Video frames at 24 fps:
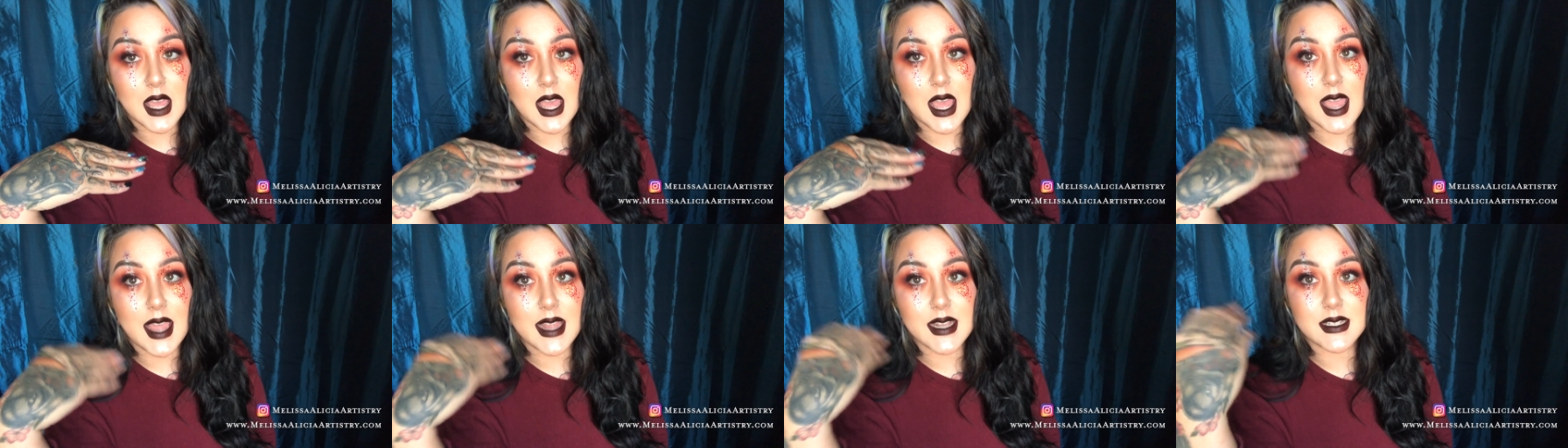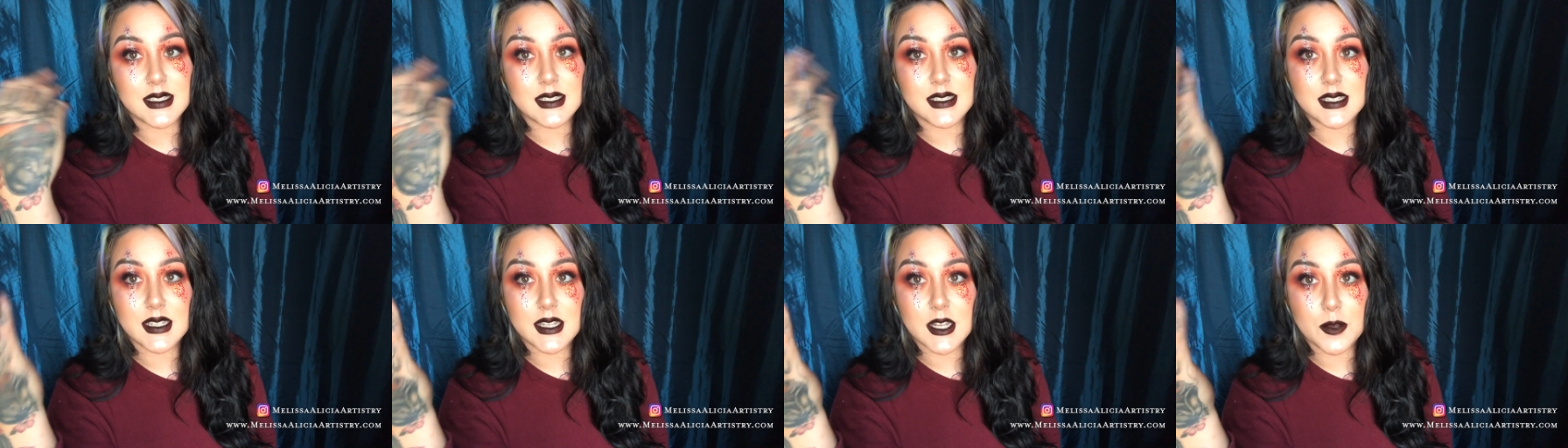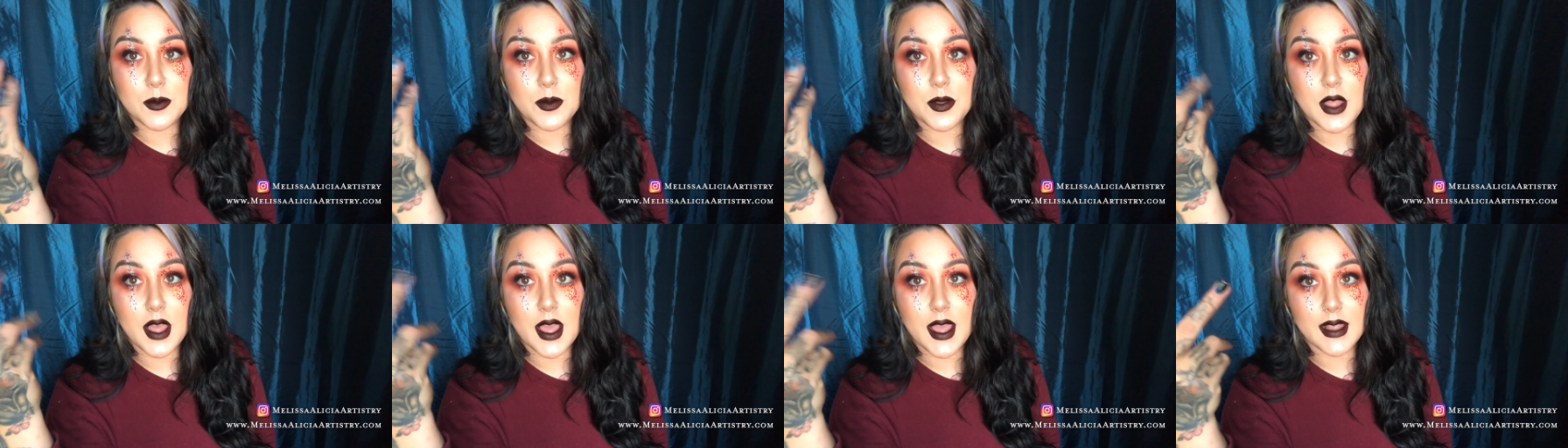I did
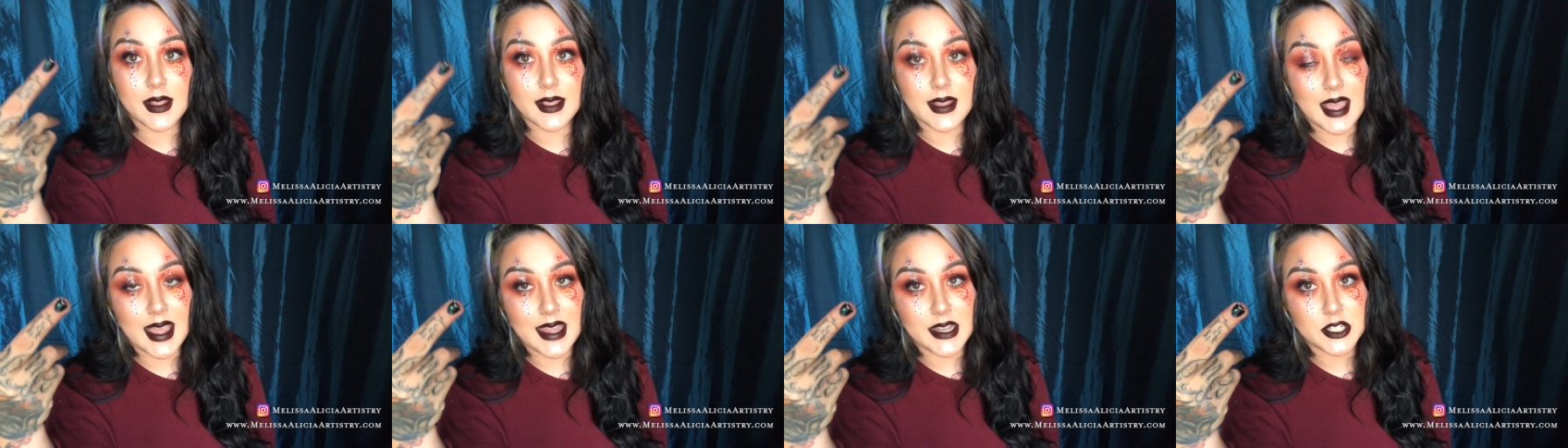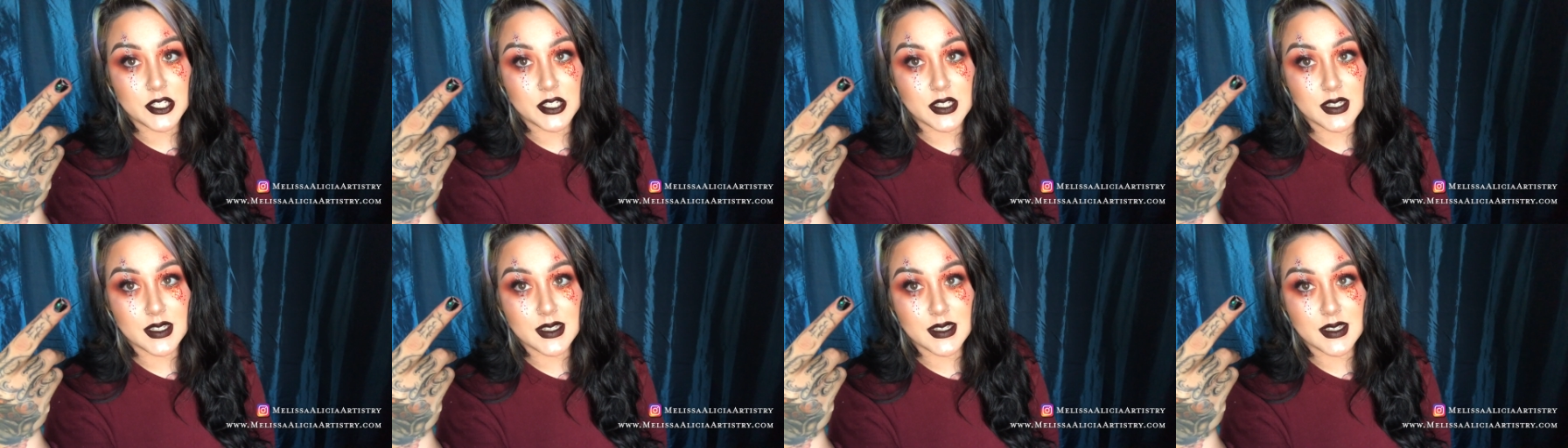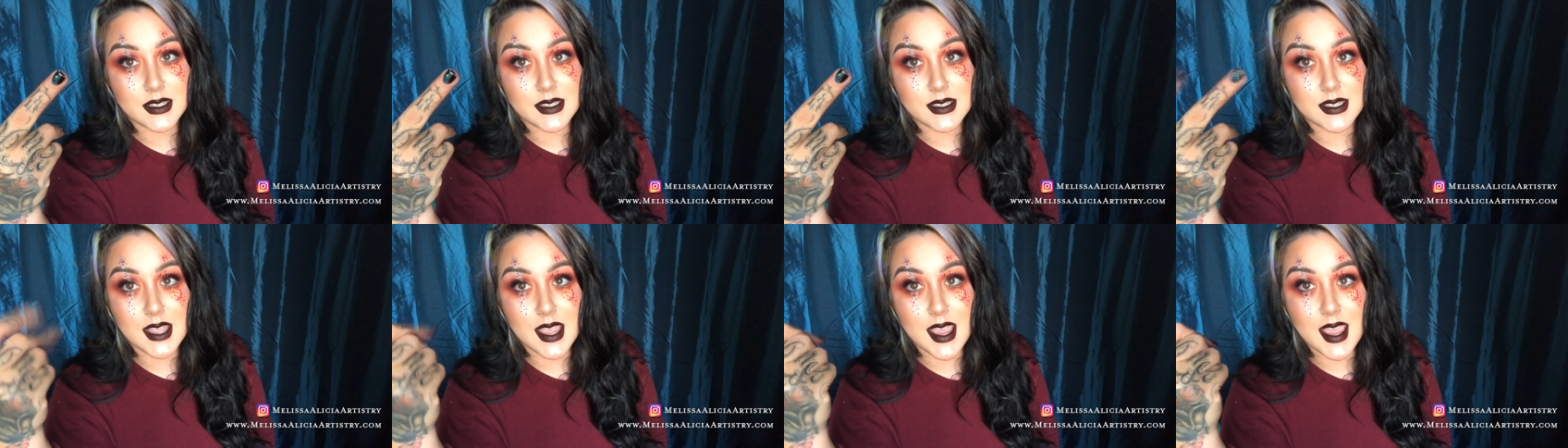apply
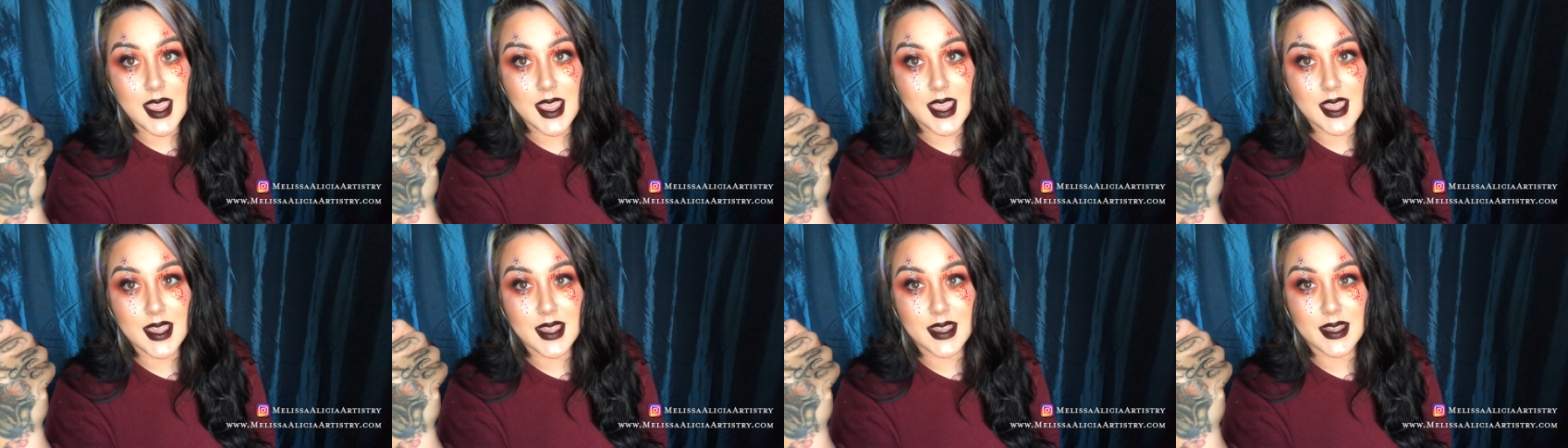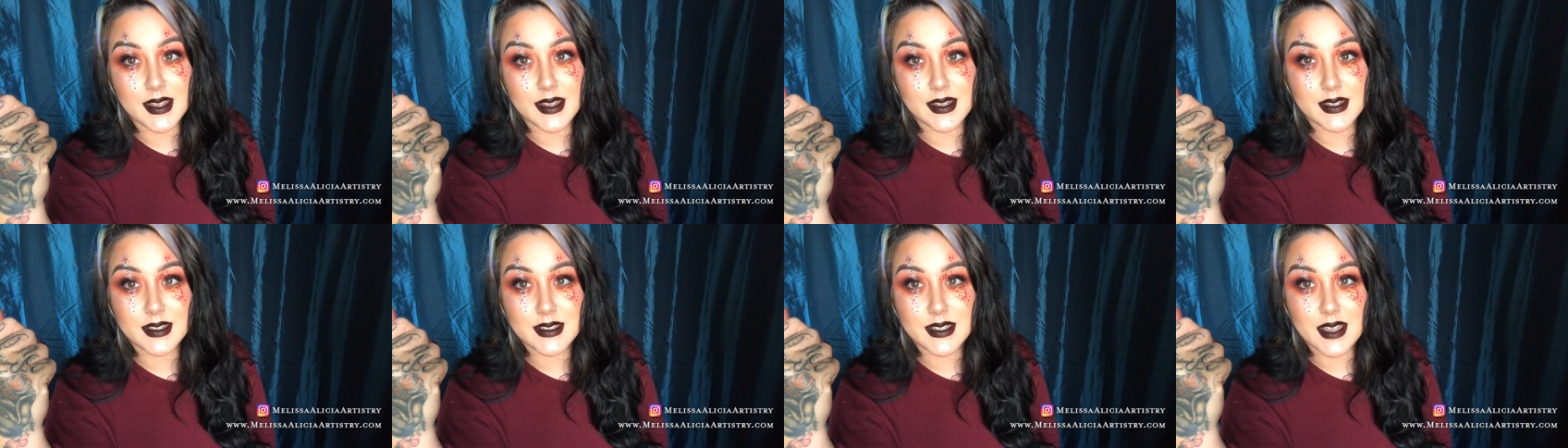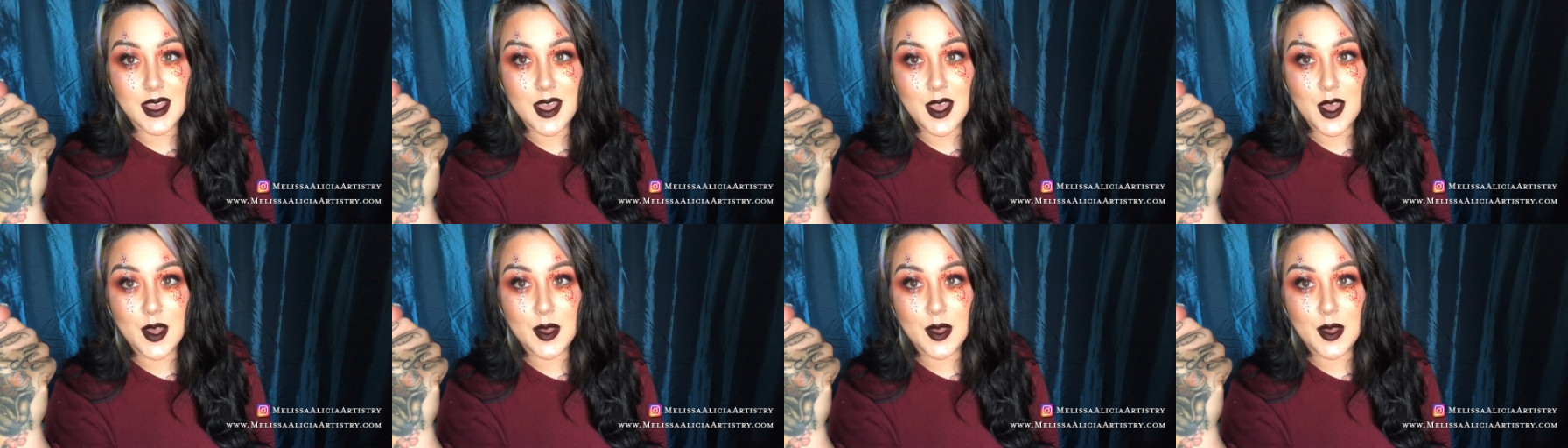lashes and